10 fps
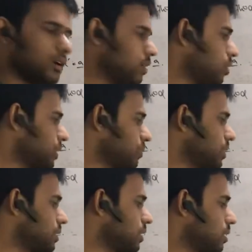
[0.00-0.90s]

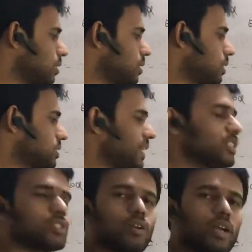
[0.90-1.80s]
whatever the
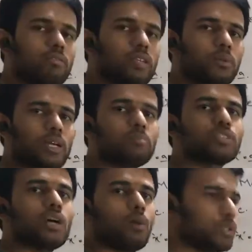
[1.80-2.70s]
signs you have, that
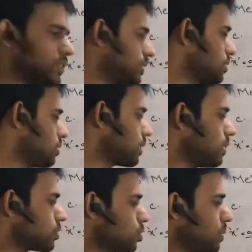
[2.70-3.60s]
becomes opposite.
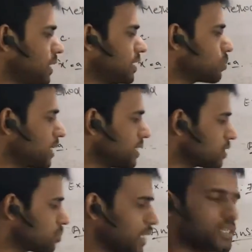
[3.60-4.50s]
Okay, so minus
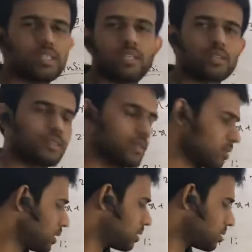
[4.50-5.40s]
minus minus here.
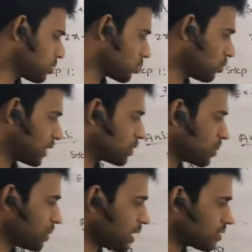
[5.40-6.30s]
Okay, so when you
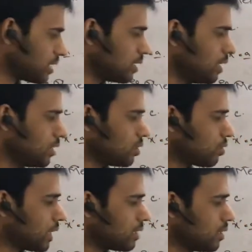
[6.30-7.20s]
subtract that, you
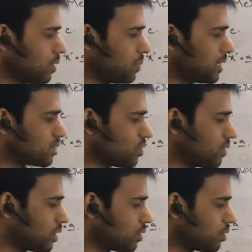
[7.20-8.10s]
get minus
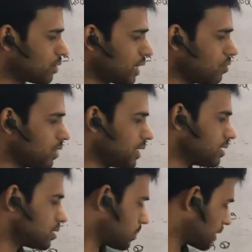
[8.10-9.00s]
5y equal to 10, y
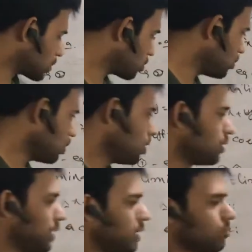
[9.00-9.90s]
is minus 2.
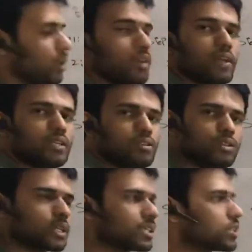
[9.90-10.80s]
That y value
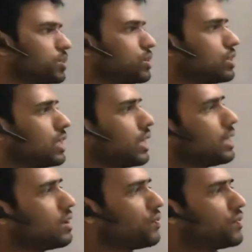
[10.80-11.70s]
you can substitute in
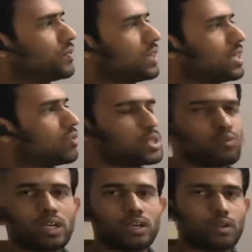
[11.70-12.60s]
any of the equation
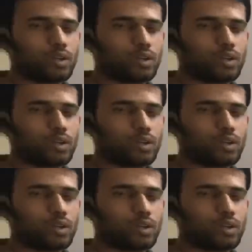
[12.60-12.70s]
1 or